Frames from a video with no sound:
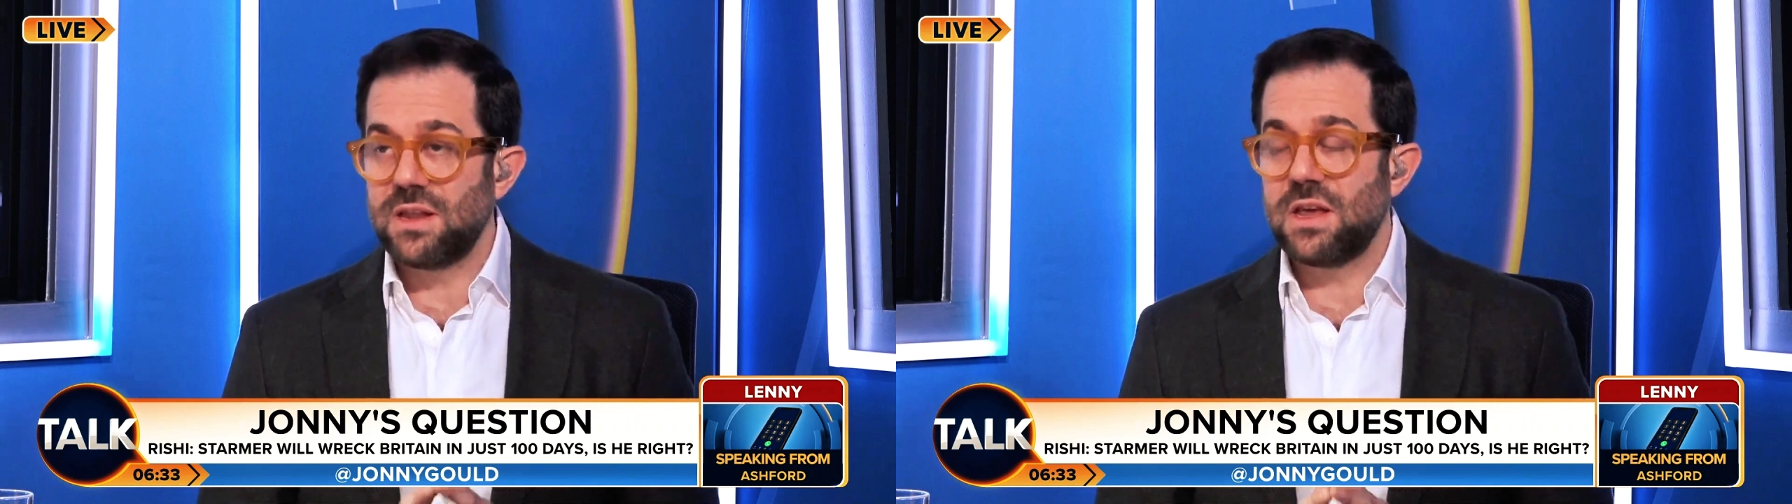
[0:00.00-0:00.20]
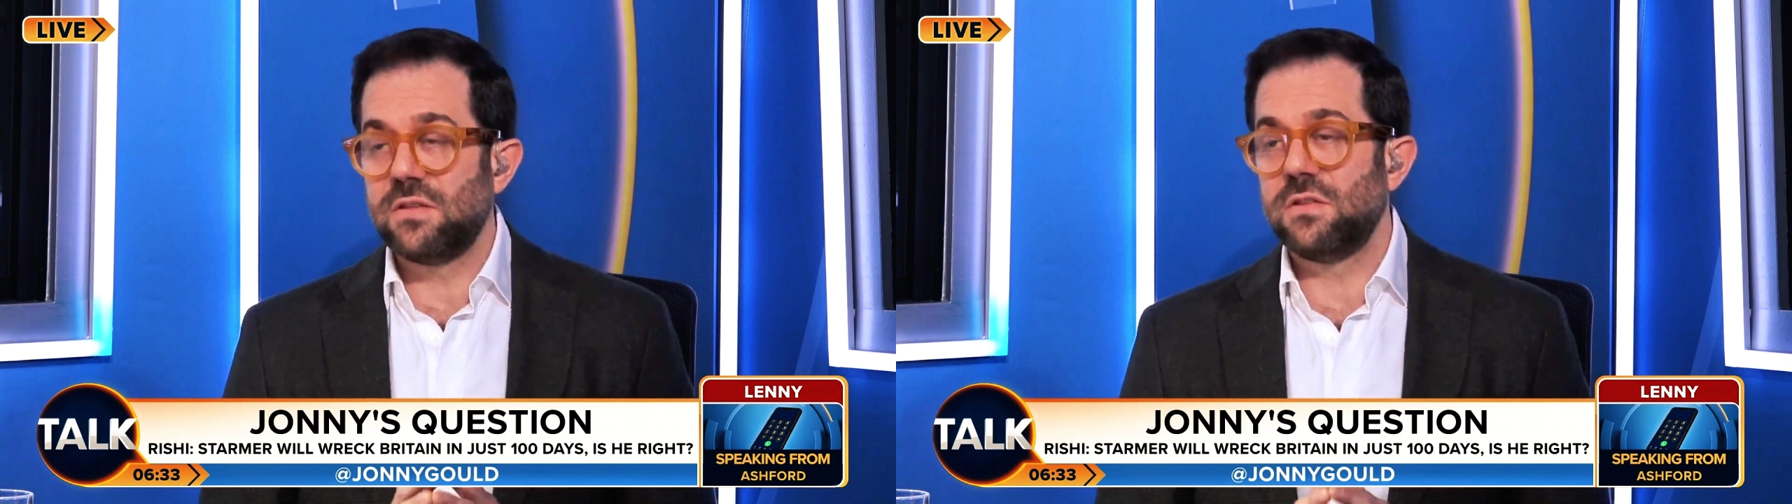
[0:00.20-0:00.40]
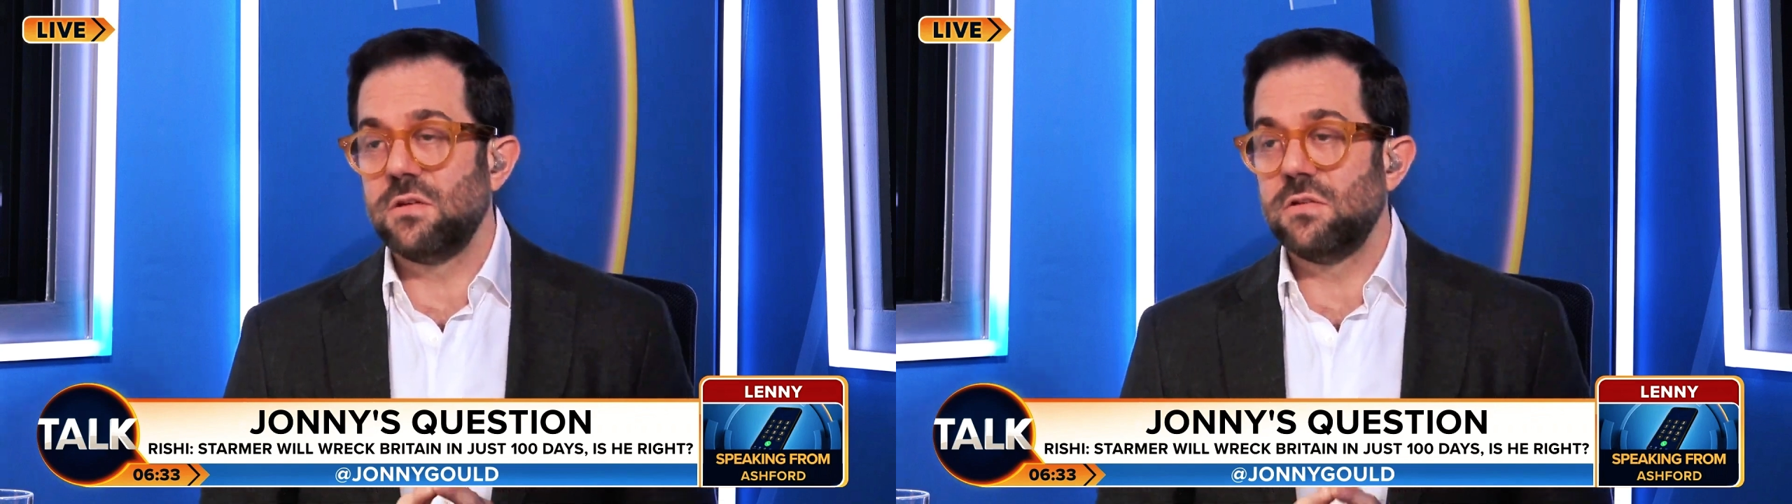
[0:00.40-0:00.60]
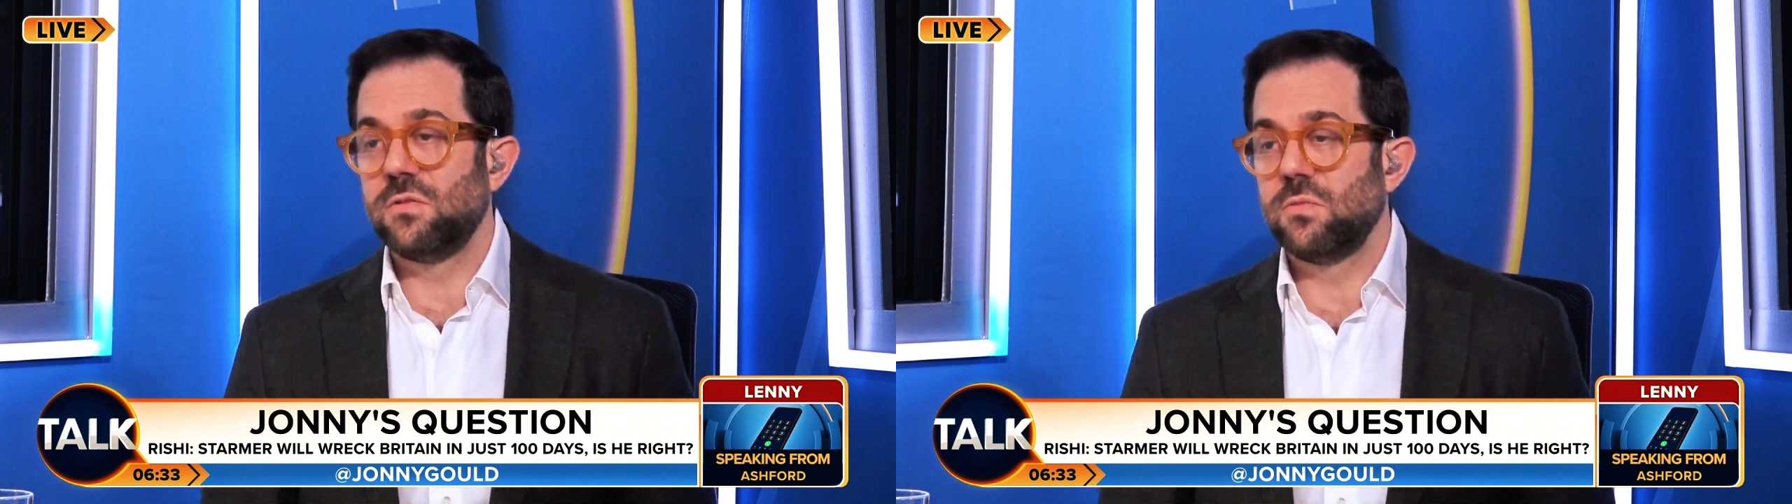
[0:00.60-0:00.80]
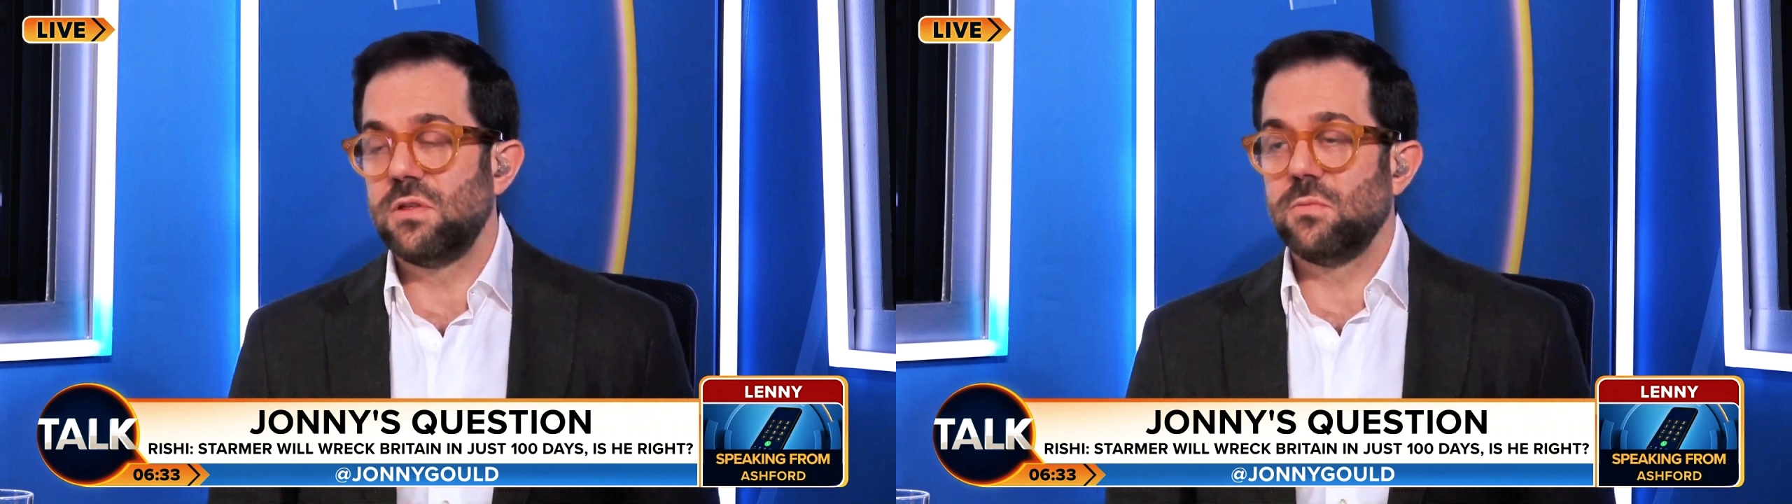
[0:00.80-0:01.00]
many
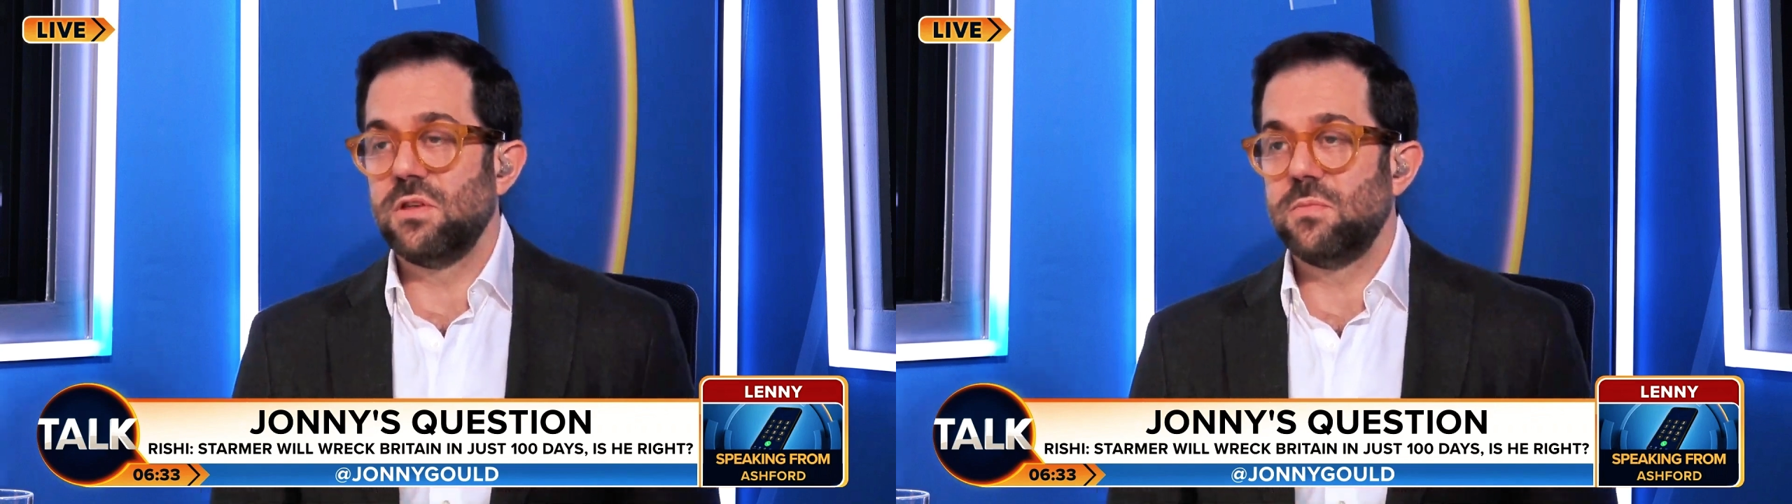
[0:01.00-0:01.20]
issues with,